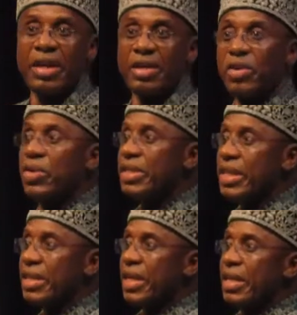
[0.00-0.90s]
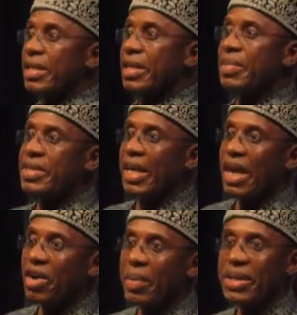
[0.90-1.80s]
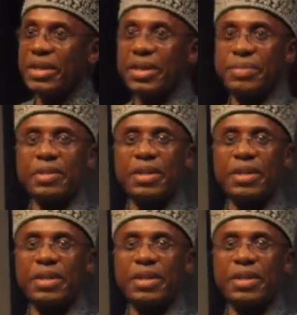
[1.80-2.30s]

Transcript: You know, those days, the minister can come and say,